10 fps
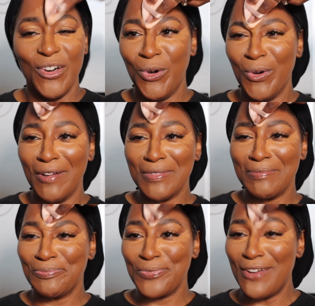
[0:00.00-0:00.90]
makeup
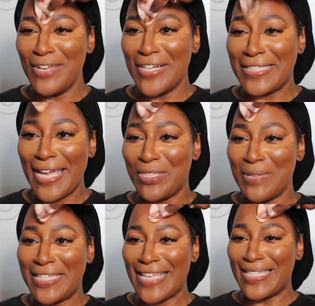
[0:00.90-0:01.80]
has not
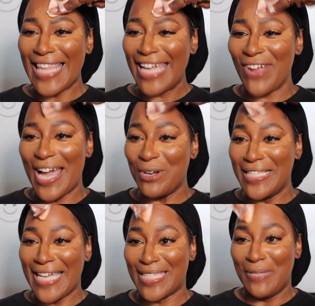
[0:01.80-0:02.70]
moved and it's because of my
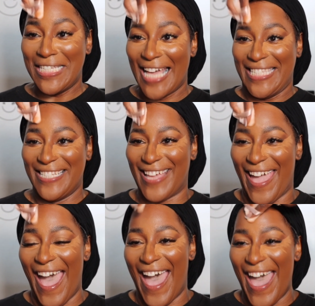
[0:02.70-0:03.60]
skin prep
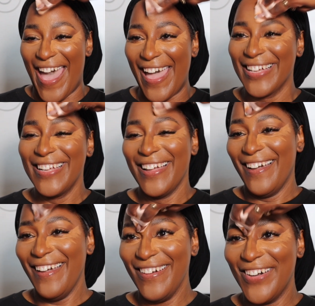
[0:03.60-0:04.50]
and
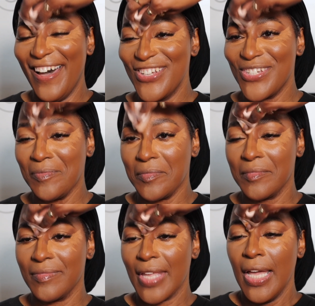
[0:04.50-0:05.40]
my set. And
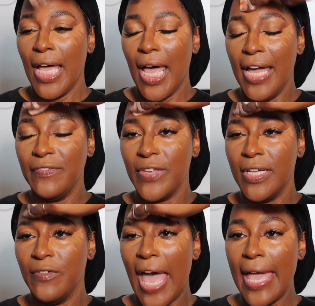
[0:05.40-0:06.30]
you guys, when I
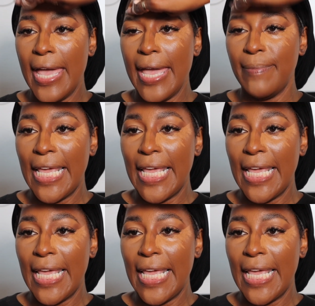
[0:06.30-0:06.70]
tell you,